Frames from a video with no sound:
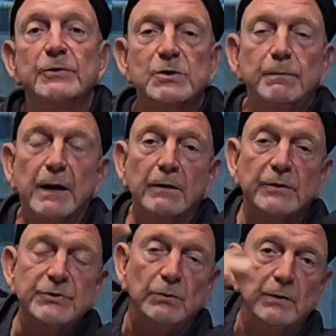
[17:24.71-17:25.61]

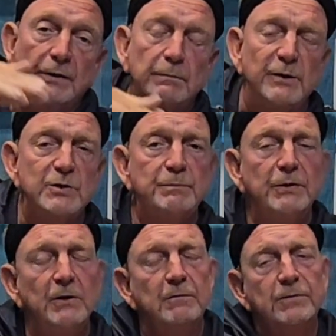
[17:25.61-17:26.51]
Spirals are one of the most
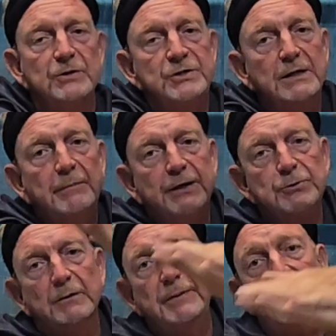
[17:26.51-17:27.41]
beautiful
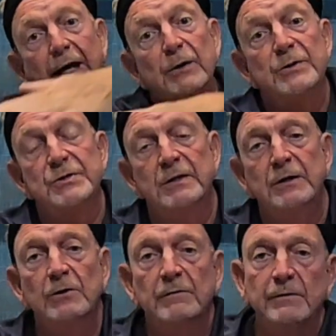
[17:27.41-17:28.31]
geometric patterns in the
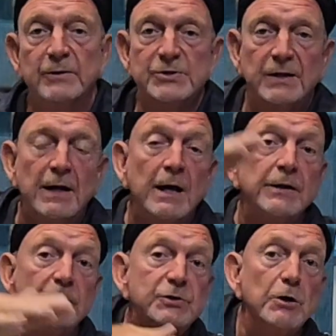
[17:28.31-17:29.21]
universe.
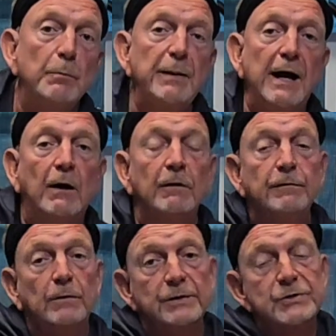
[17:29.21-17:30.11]
They're so
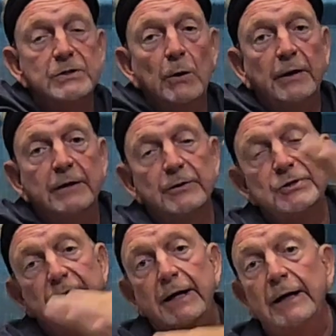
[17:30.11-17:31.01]
powerful and so
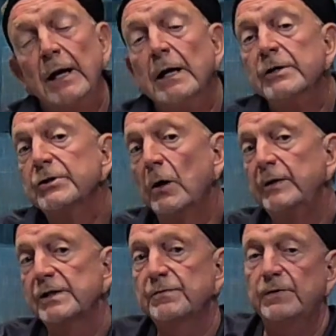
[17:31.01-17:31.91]
energetic. So
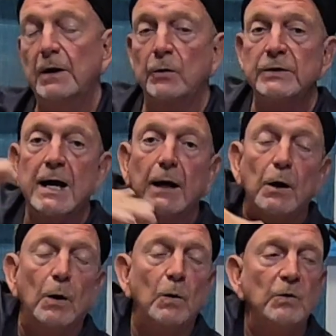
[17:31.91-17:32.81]
this flow not
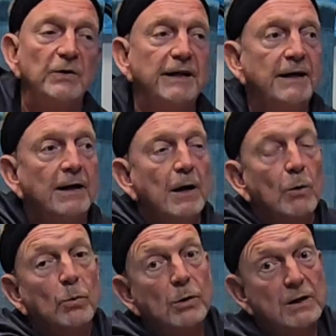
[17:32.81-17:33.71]
only
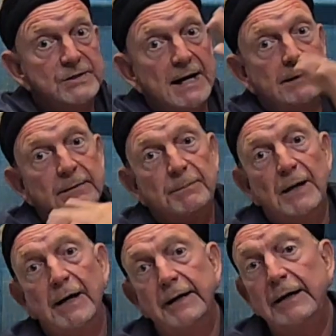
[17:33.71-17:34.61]
works out the
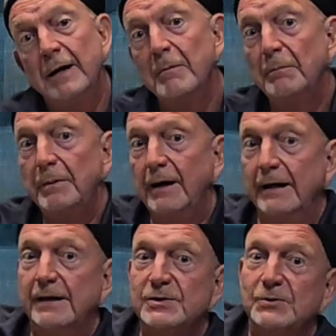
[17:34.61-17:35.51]
body, but
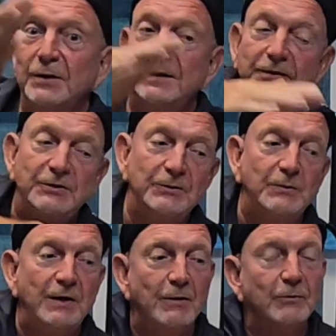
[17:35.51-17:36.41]
it's going
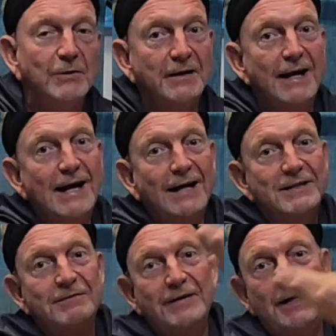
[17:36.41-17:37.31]
to really
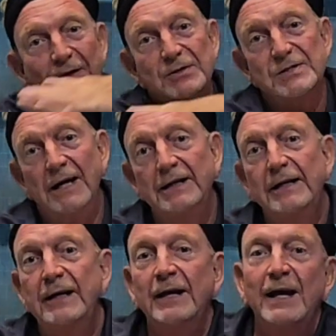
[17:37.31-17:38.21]
activate your
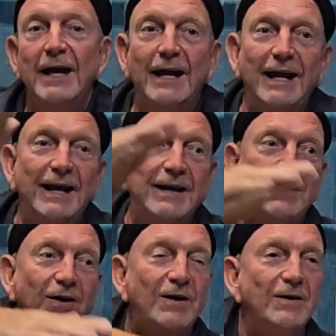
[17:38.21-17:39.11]
psyche and
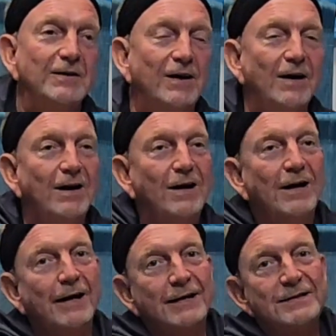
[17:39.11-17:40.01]
all
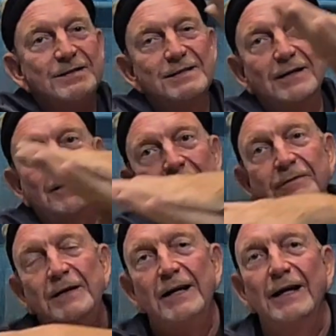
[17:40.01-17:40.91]
kinds
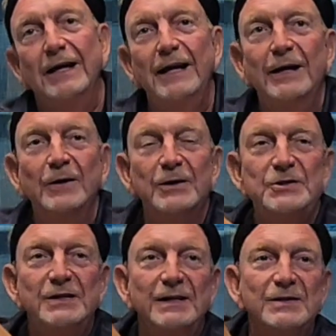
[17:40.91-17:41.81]
of
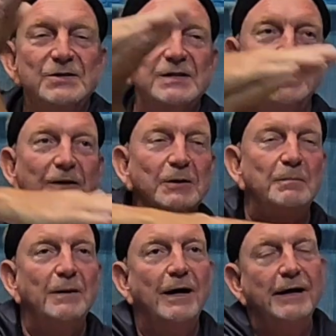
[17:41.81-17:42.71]
energies in your
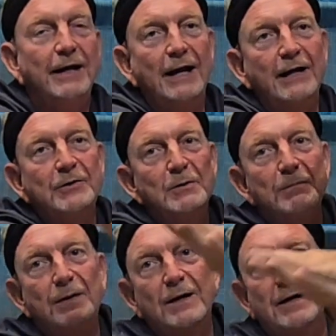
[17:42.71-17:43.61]
body and your
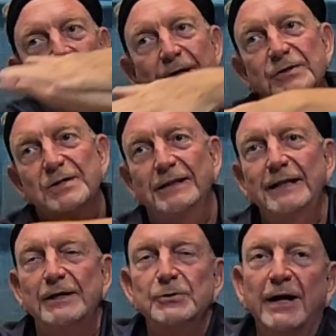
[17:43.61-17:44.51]
mind. So let
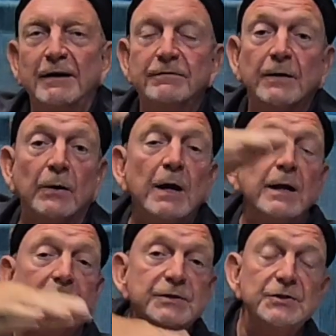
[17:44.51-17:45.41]
that dragon flow.
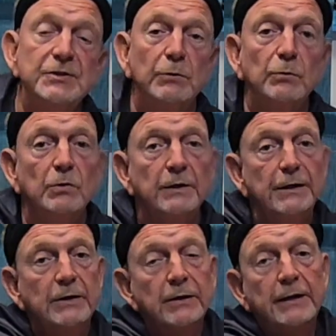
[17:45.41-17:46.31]
This is a really
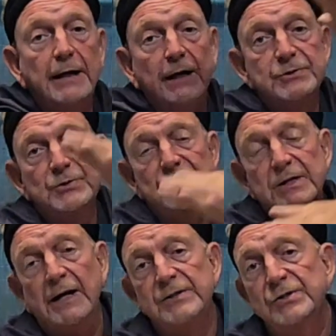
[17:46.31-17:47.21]
good
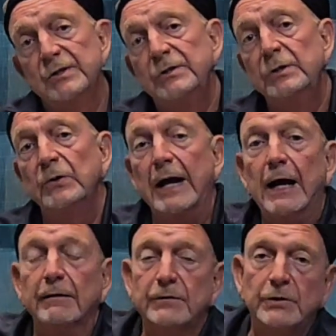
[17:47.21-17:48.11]
exercise to do
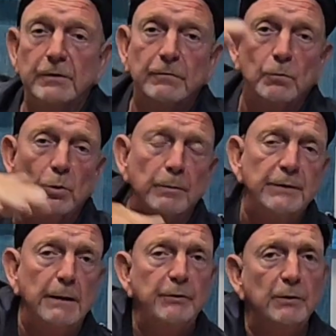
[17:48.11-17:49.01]
after you've warmed
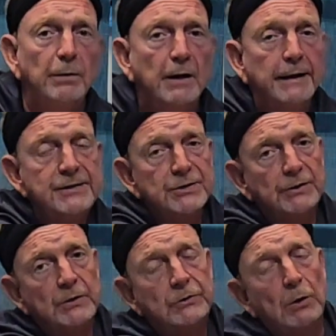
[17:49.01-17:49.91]
up your body so
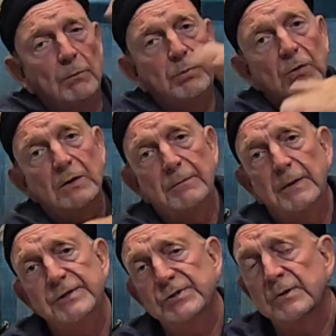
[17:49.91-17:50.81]
you don't pull a
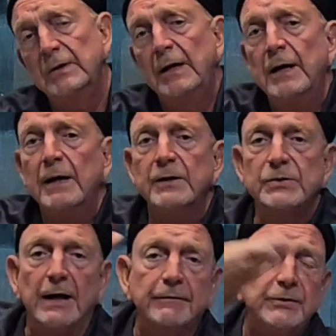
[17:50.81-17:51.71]
muscle.
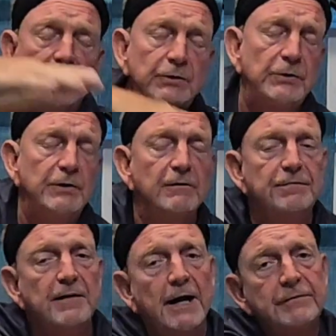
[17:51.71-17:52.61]
So after you do your
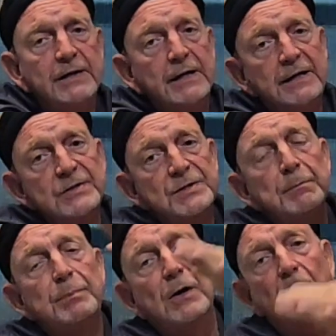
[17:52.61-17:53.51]
5 keys
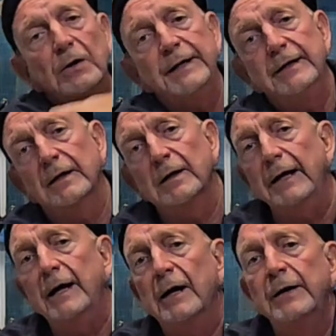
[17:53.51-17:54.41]
and parting the
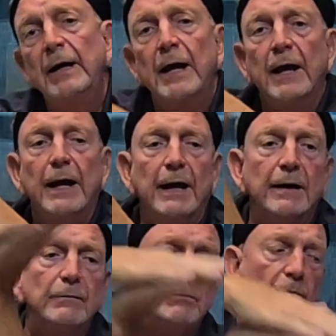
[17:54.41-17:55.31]
cloud
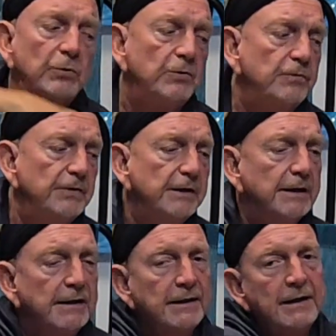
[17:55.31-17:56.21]
and
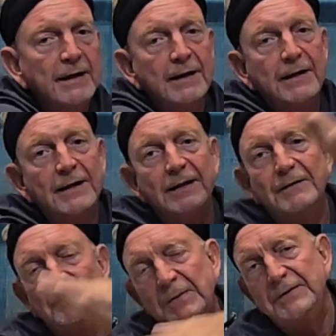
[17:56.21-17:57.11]
moving
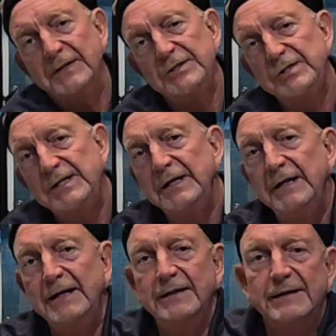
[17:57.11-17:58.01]
the
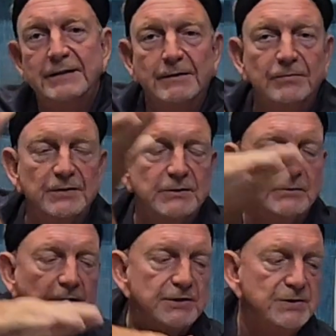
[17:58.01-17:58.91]
chi in the different
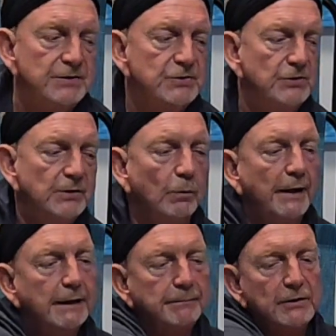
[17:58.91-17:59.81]
directions, you can
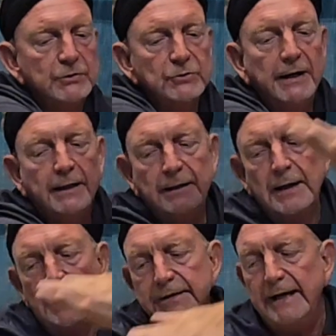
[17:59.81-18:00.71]
wake up your dragon.
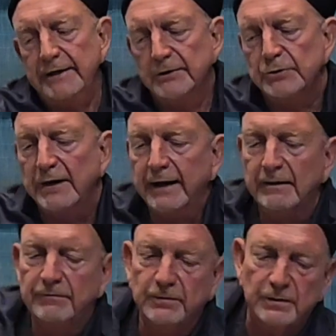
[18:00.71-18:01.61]
Take your
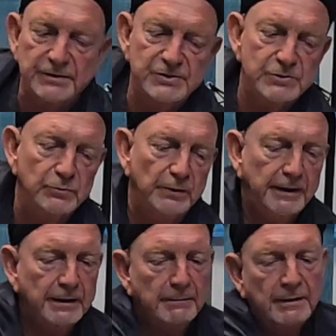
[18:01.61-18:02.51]
dragon for a
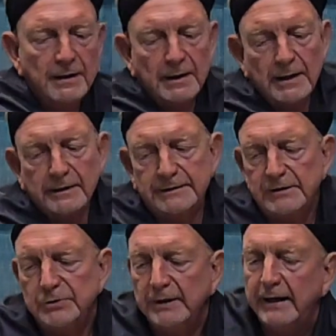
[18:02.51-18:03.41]
swim. Let
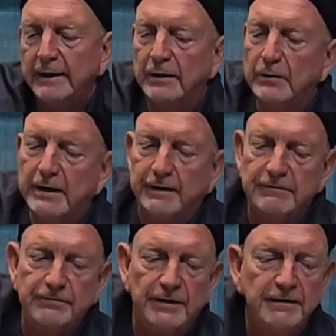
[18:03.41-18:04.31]
the dragon go out in
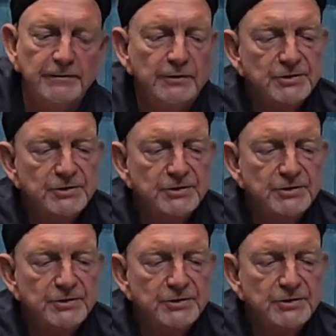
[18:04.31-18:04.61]
front of you.